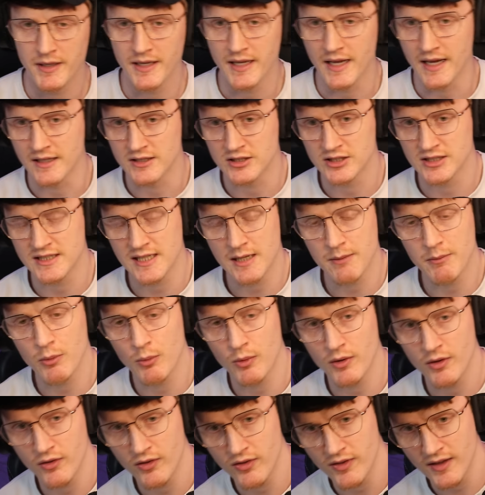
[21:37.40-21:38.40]
But yeah, just tell me
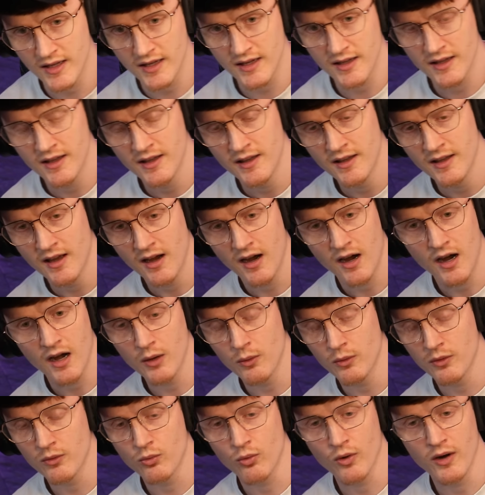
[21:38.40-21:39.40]
what you think. I
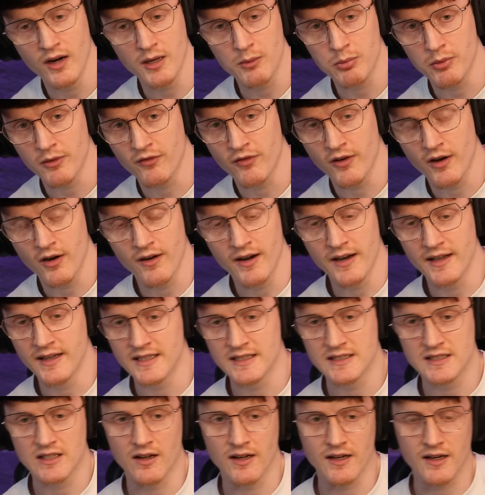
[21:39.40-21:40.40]
would really prefer it in
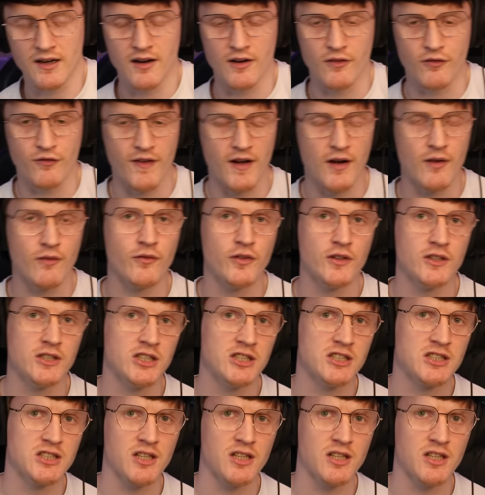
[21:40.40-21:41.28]
this like kind of found footage